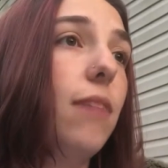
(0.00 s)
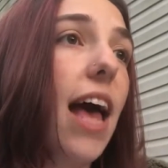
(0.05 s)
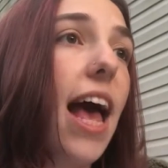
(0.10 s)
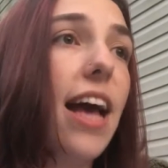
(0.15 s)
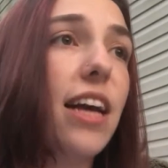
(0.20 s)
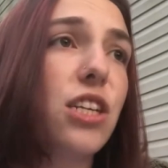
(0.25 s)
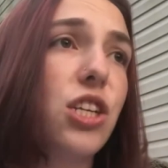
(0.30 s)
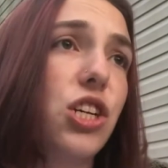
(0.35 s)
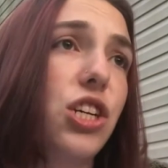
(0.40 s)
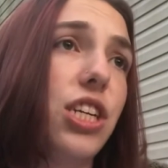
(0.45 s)

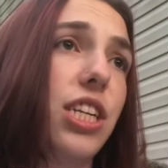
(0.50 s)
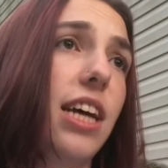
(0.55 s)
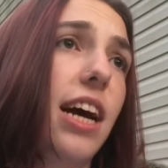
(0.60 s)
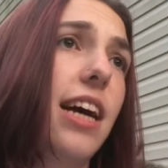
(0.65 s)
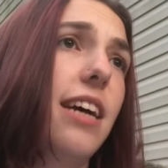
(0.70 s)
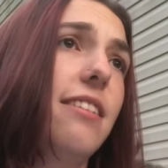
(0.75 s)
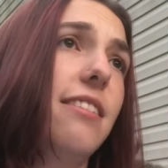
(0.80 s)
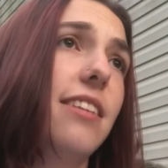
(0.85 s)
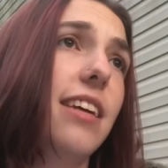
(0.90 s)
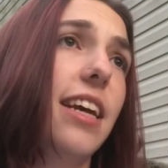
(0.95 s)

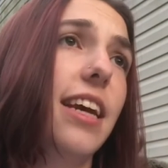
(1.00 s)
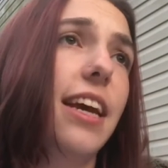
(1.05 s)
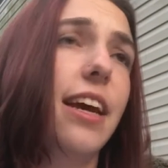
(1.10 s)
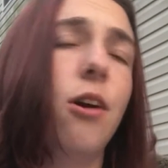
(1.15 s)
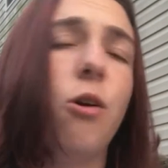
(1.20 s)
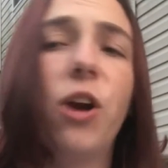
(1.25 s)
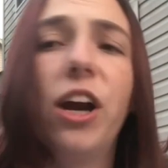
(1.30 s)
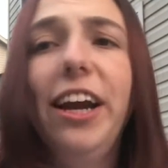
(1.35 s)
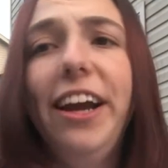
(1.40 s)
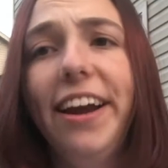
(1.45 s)
exercising
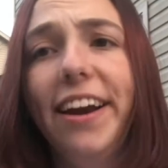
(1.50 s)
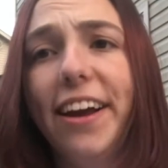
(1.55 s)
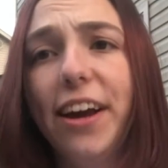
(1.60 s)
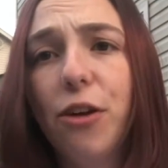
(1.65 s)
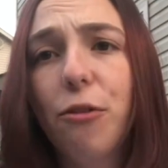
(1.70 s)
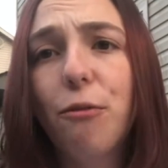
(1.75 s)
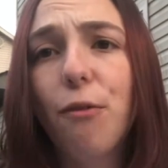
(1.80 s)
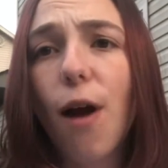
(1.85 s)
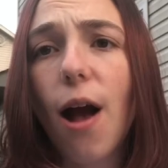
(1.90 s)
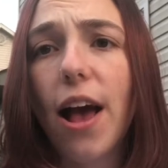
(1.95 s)
or
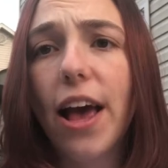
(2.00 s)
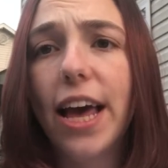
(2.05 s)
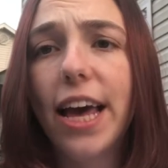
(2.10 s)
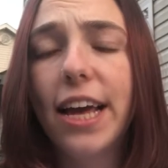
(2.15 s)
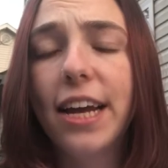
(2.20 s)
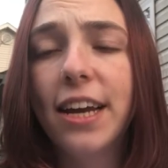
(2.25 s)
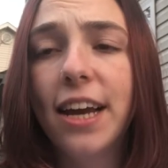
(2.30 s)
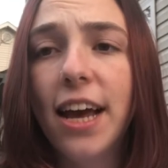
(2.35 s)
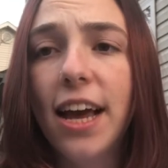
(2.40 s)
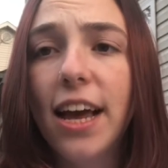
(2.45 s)
eating
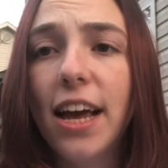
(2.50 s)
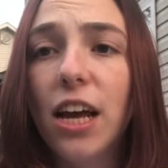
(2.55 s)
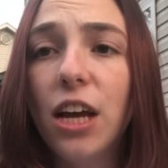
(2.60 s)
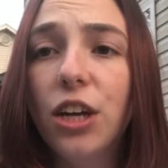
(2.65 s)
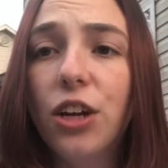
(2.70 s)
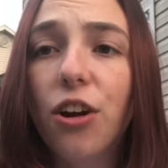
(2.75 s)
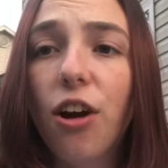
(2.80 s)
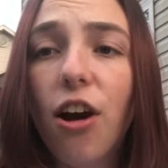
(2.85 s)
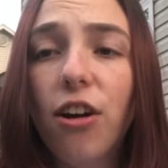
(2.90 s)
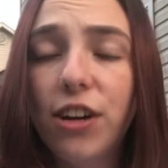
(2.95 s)
right,
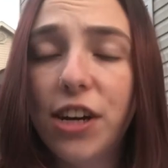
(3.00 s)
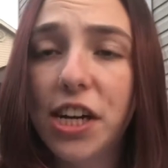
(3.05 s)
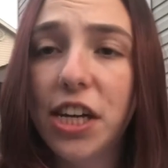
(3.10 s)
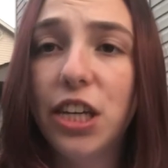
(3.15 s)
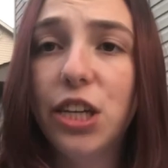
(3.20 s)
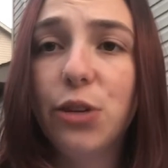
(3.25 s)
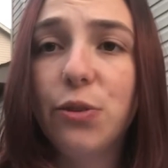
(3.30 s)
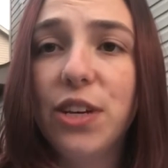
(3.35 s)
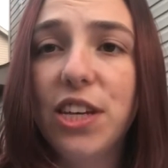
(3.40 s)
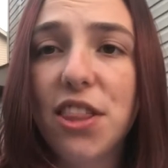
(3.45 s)
you're already
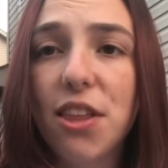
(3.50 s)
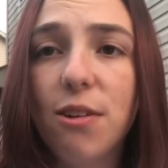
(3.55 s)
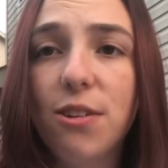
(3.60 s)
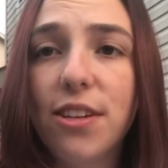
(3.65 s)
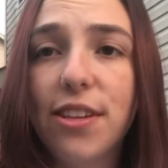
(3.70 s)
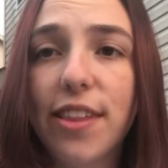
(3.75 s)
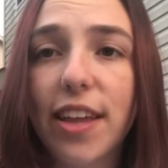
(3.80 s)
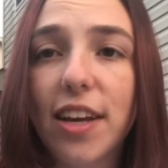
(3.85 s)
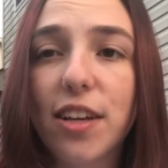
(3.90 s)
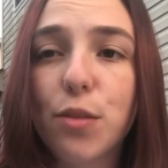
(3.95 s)
doing
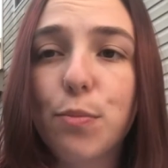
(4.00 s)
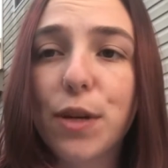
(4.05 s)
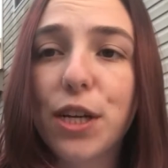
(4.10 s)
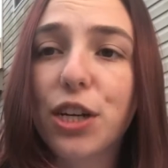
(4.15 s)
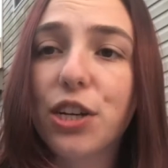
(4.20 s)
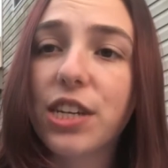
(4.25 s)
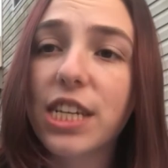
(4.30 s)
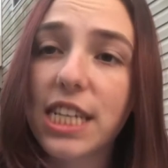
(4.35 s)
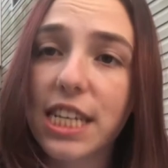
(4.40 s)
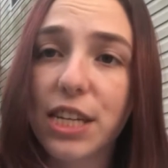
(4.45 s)
those things, but
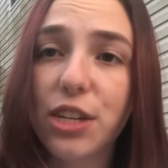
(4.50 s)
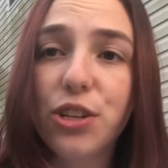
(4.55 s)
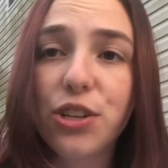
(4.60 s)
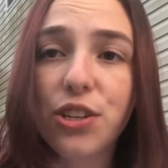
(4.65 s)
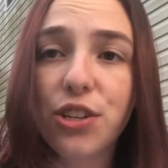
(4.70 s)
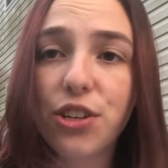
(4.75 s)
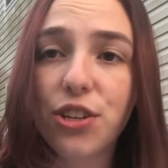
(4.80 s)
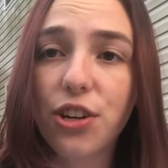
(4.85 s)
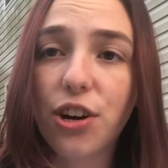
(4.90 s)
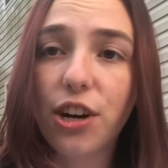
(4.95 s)
you're still
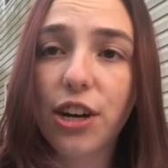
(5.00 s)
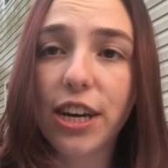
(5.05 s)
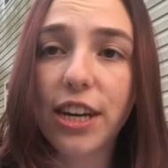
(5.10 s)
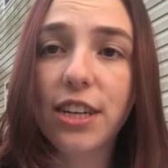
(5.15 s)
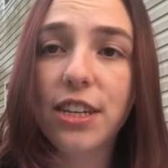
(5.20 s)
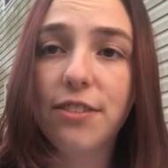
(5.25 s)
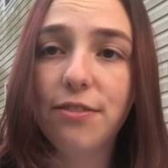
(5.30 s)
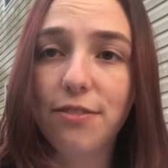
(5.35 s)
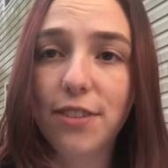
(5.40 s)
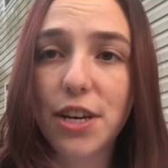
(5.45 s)
starting
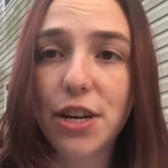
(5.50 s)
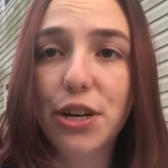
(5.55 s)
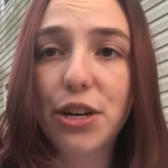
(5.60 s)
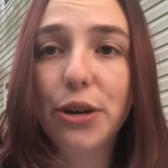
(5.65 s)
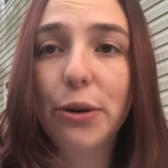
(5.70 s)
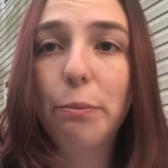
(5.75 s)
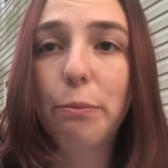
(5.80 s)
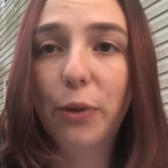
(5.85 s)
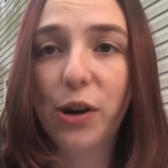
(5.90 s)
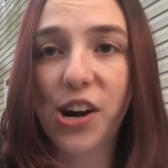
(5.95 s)
to
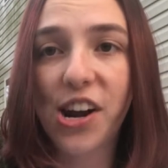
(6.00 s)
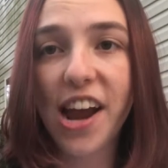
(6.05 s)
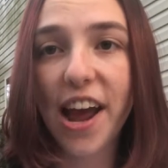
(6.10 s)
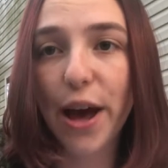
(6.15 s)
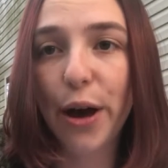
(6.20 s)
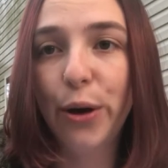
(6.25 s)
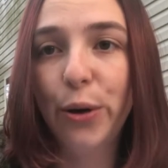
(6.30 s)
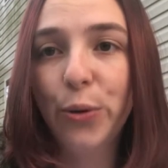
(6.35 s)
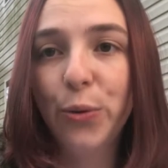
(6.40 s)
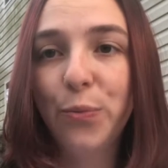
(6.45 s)
feel burnt
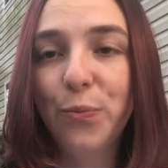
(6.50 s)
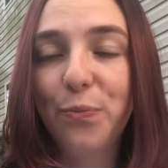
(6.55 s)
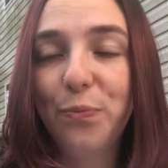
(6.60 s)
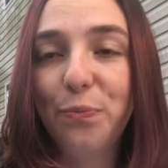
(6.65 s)
out.